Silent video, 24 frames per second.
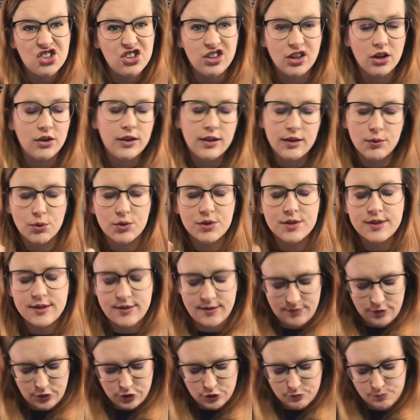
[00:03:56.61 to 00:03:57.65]
You know, he wants
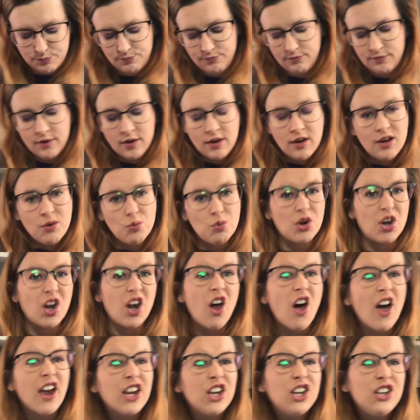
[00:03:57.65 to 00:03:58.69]
you to, would
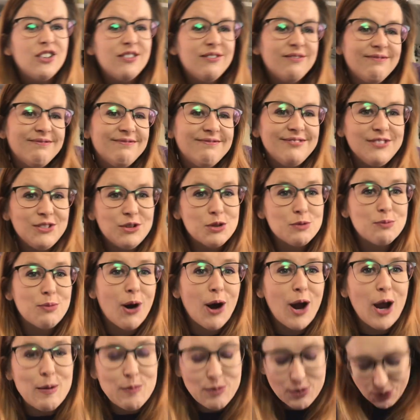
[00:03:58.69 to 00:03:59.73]
like you to buy
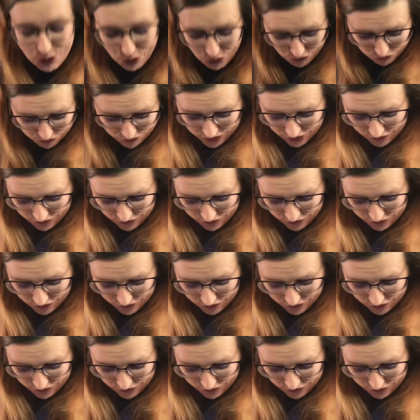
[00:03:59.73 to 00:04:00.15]
him a coffee